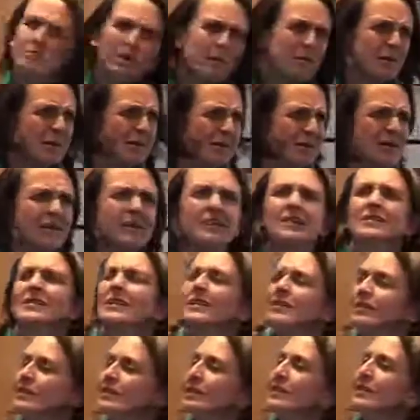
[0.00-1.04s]
Maybe it still is, I
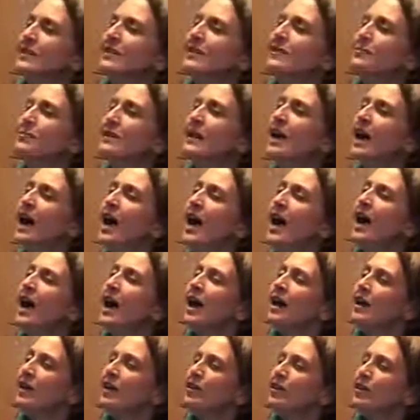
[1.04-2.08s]
haven't looked. But,
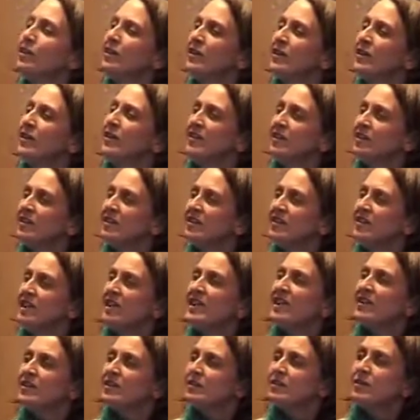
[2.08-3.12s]
you know, the
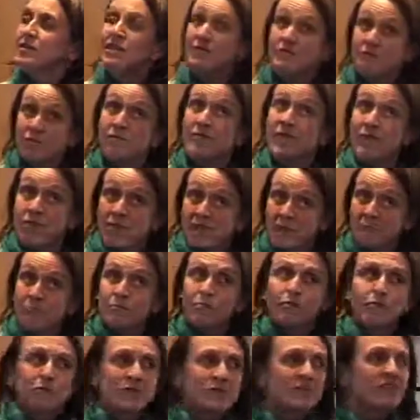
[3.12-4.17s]
sea is very
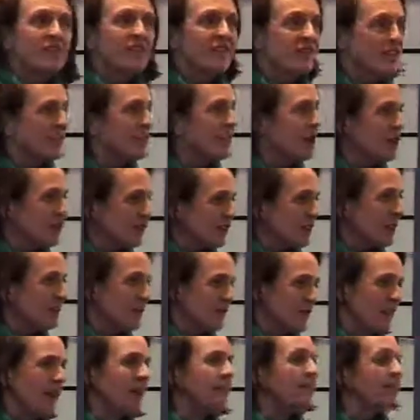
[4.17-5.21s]
important, and there's a lot out there.